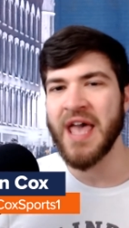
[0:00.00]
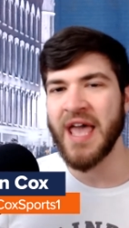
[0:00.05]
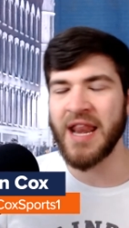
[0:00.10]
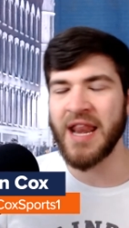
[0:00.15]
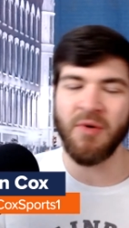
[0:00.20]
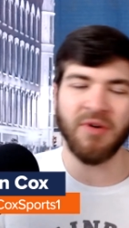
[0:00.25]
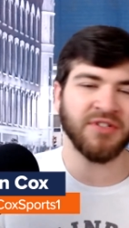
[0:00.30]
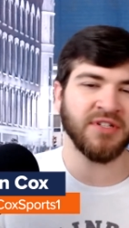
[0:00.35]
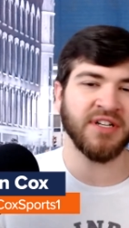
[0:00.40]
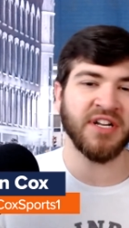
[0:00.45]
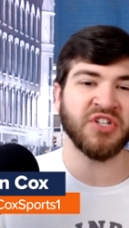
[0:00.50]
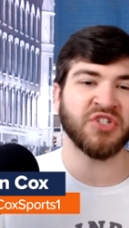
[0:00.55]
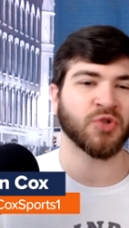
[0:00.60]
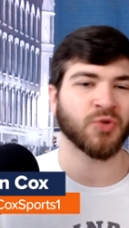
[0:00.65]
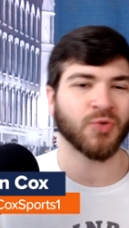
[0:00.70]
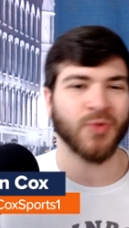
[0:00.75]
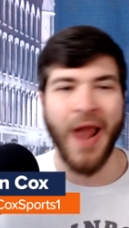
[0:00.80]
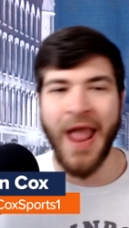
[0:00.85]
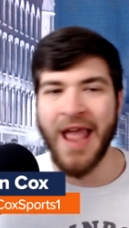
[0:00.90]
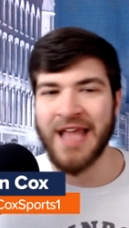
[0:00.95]
And it wasn't a
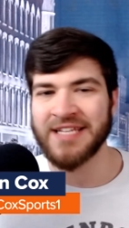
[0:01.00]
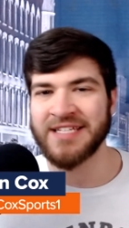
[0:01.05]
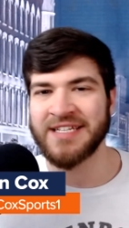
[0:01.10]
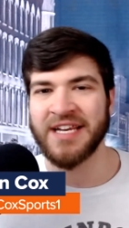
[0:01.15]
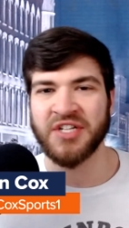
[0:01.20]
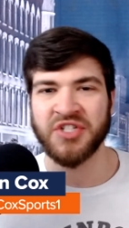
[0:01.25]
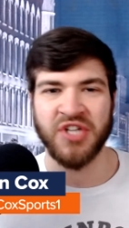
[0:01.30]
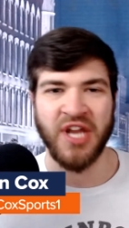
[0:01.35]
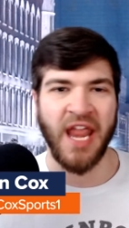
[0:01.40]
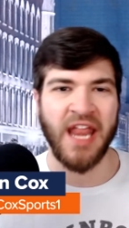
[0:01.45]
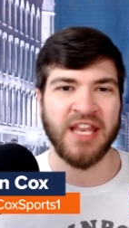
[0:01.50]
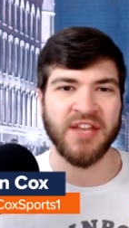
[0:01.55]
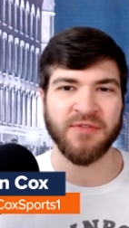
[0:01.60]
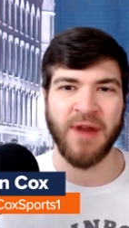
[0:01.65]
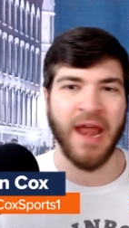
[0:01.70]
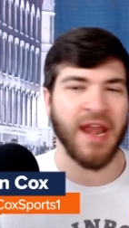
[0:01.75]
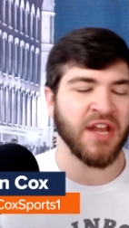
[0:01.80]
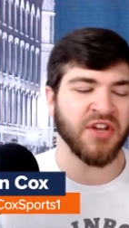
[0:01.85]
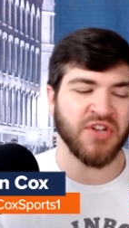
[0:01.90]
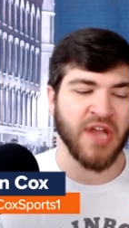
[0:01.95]
drastic change
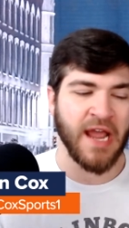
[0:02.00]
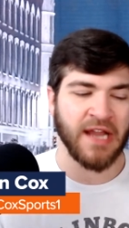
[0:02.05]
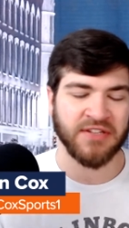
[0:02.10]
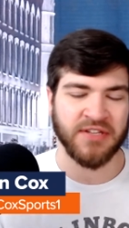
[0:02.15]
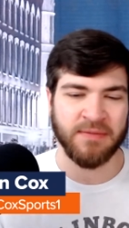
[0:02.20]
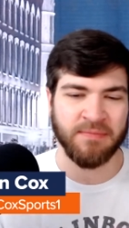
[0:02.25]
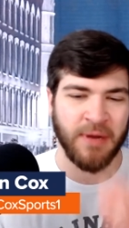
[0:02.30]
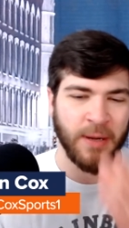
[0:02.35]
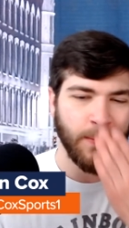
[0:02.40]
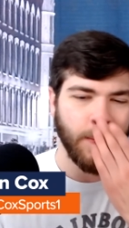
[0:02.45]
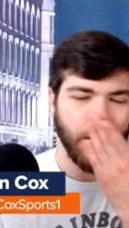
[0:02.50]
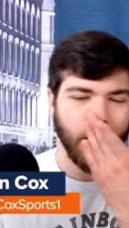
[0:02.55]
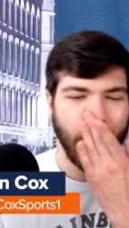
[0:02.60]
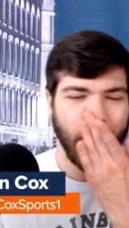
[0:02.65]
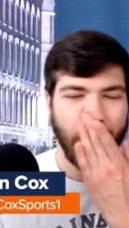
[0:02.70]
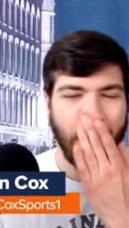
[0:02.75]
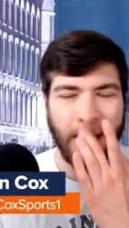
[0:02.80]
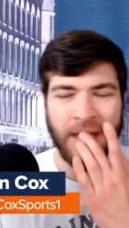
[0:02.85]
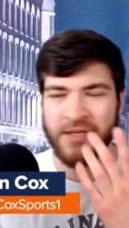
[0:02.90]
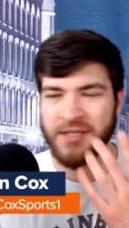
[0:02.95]
for Eddie Jackson, but
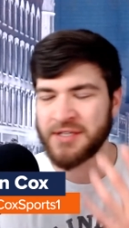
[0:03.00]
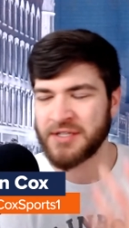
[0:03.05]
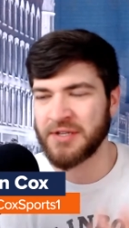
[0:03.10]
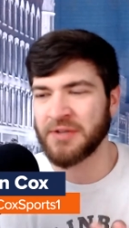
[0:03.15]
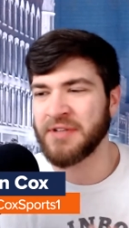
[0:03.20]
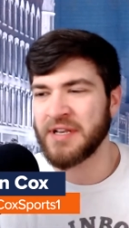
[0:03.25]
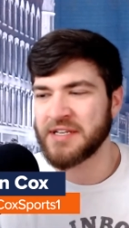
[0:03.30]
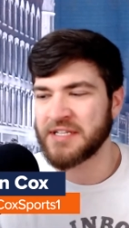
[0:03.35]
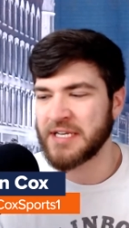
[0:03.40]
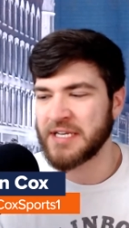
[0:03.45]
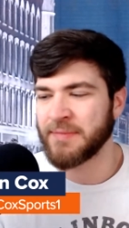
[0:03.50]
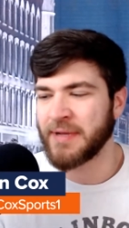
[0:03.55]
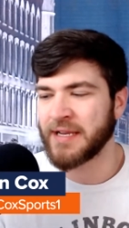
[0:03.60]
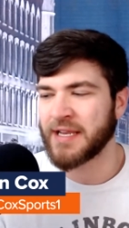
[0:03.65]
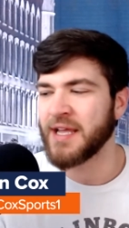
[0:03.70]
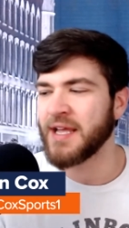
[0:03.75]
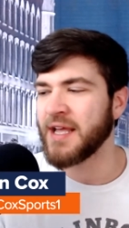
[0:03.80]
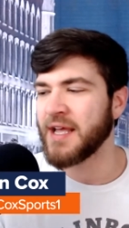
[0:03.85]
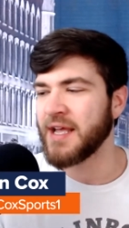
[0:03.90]
it still didn't seem like